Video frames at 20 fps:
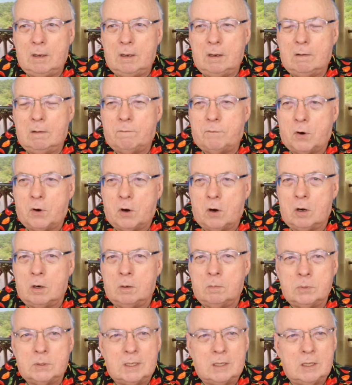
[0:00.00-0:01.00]

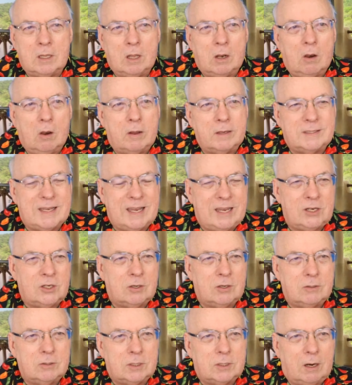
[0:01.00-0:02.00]
firms and the Los
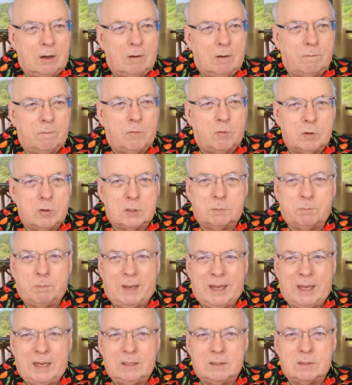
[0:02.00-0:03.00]
Angeles Air Force
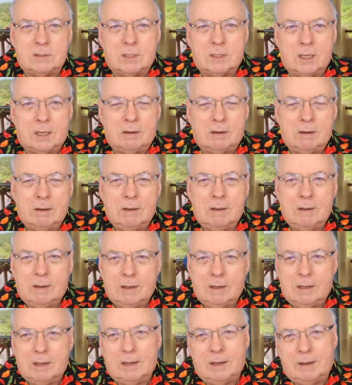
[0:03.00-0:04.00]
Base that
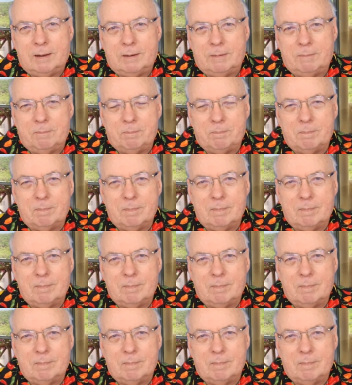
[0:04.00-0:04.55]
um,